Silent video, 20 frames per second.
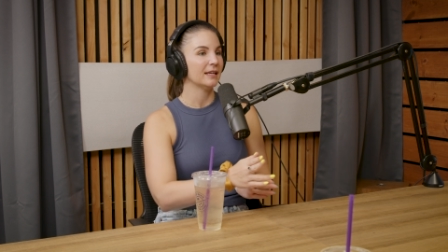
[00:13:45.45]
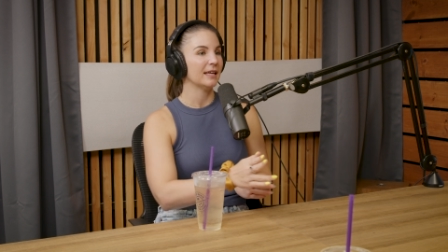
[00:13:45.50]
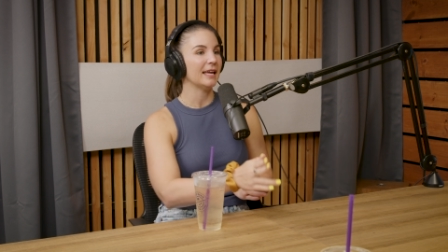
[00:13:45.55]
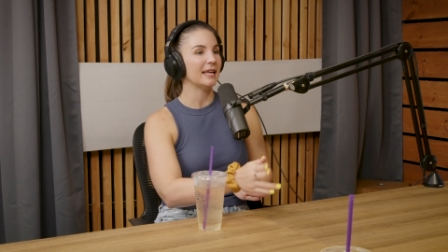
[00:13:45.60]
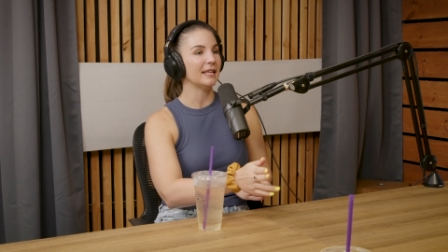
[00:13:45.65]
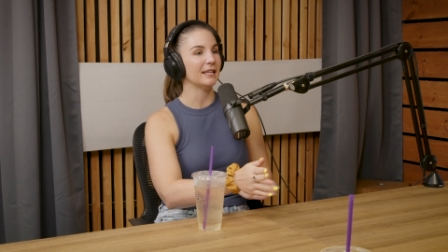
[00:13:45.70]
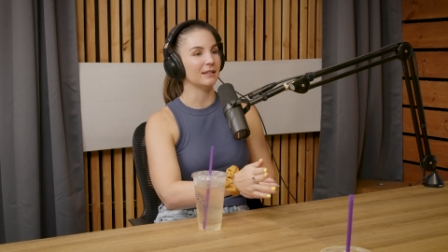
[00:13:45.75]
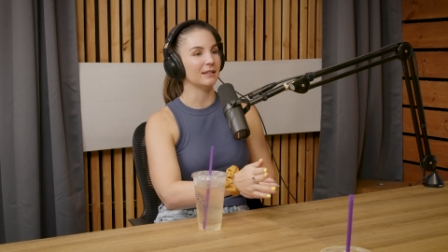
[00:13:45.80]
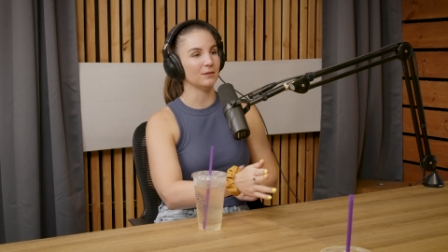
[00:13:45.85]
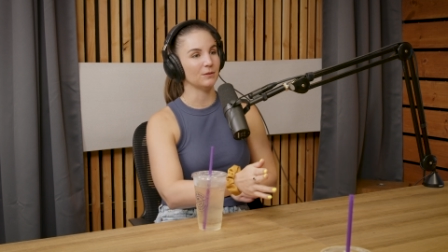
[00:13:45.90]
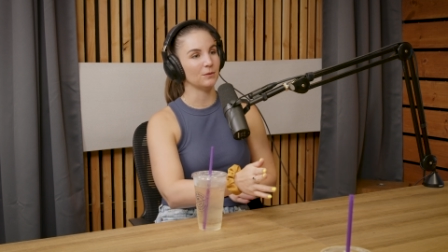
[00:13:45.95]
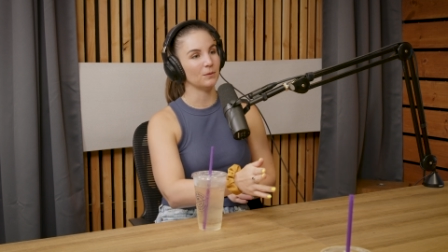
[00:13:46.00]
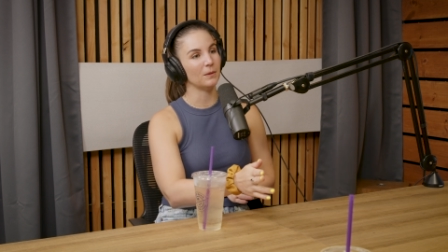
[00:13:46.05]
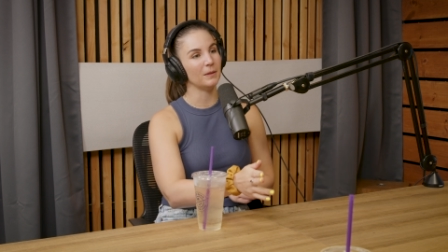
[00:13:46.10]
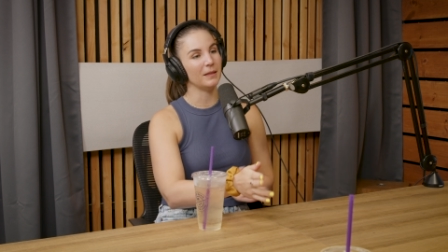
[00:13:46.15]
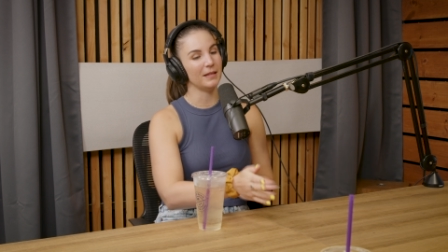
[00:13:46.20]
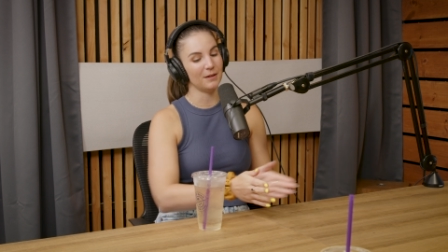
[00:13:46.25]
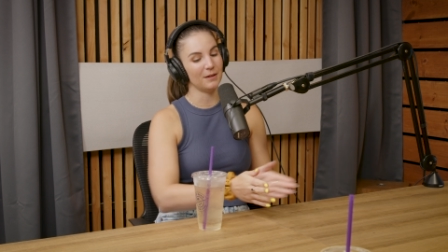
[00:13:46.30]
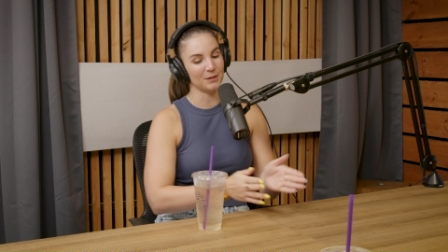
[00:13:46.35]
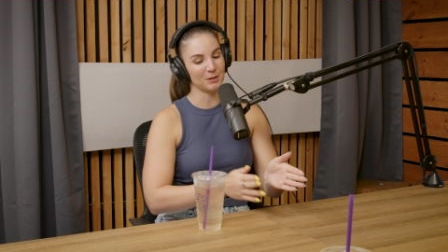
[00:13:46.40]
And
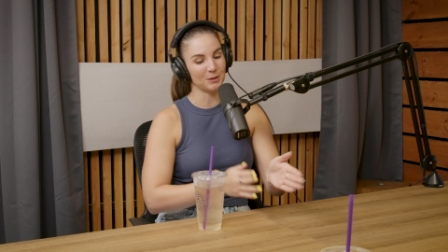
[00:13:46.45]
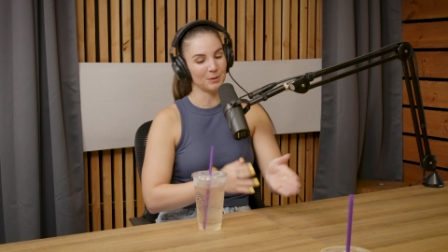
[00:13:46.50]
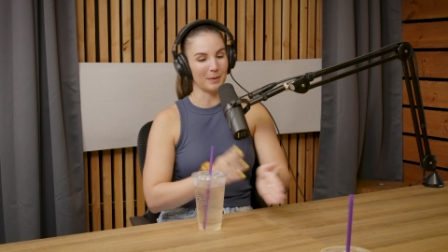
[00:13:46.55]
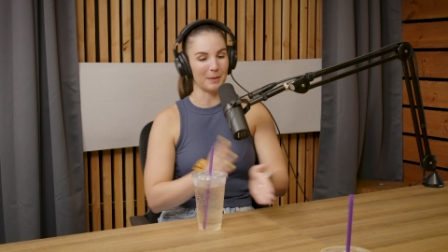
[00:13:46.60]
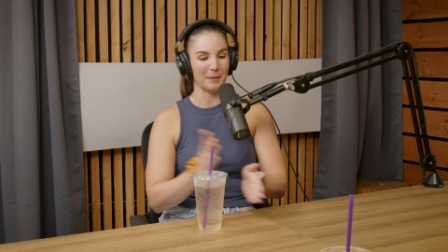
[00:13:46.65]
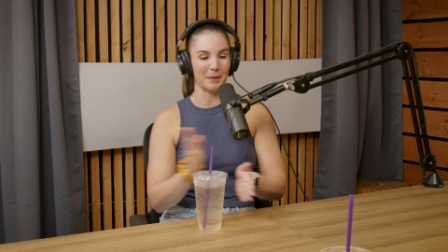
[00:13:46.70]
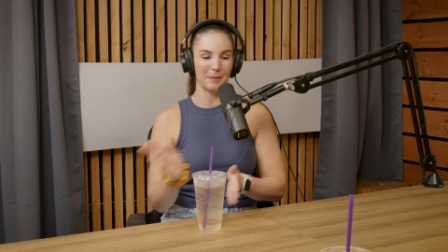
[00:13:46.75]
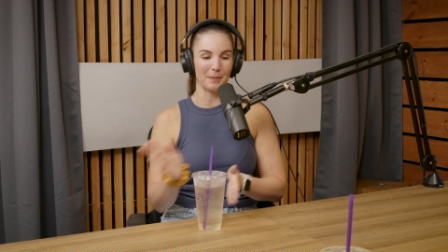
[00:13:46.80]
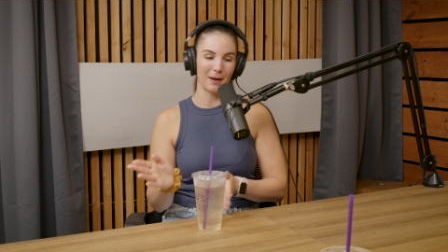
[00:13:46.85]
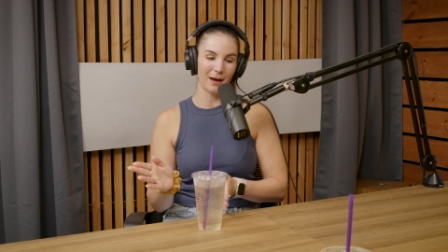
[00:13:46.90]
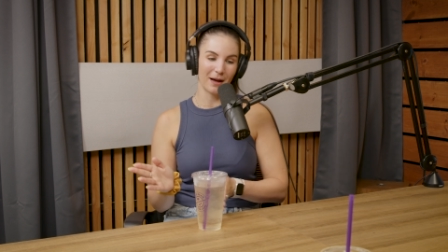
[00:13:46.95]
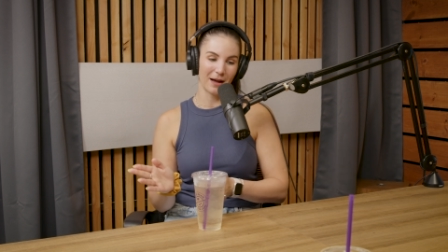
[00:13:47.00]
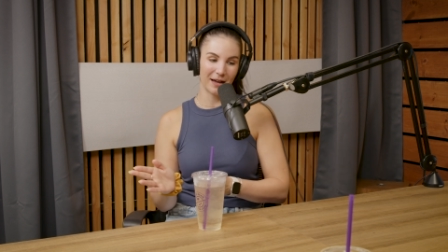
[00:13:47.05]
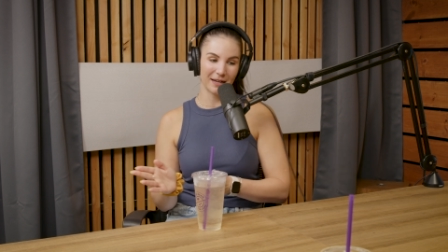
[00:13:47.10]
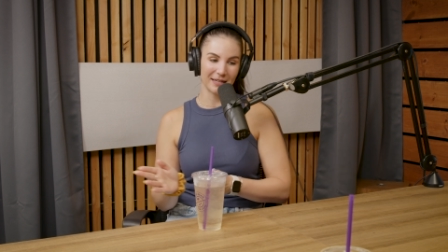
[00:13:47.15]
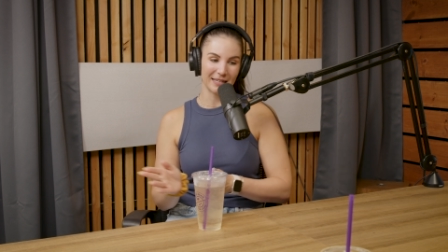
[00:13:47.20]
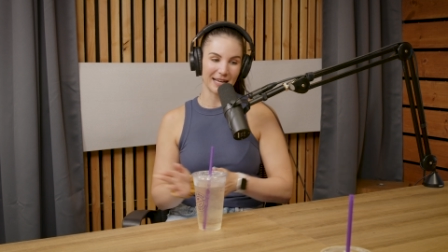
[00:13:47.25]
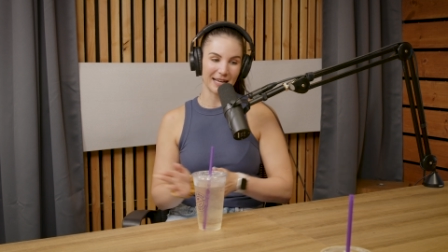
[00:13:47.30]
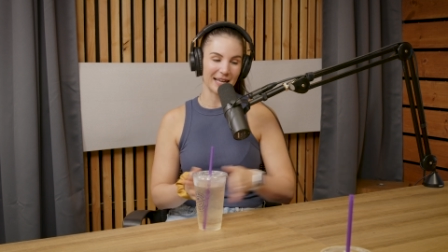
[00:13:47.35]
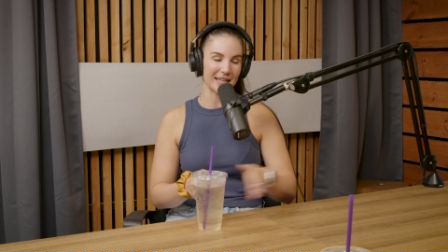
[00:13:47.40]
then also about my
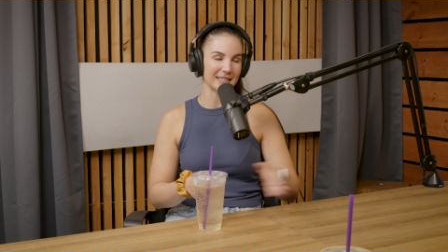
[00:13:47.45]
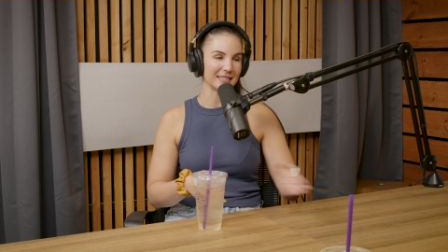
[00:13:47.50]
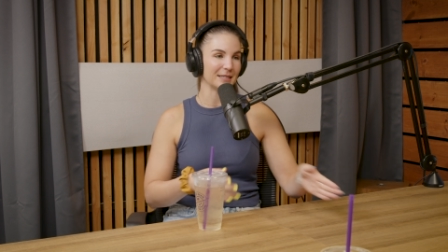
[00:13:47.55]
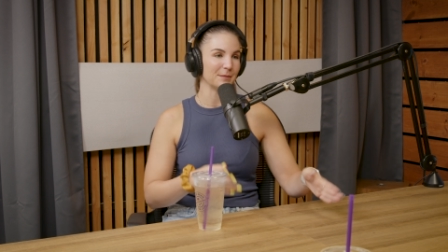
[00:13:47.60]
podcast,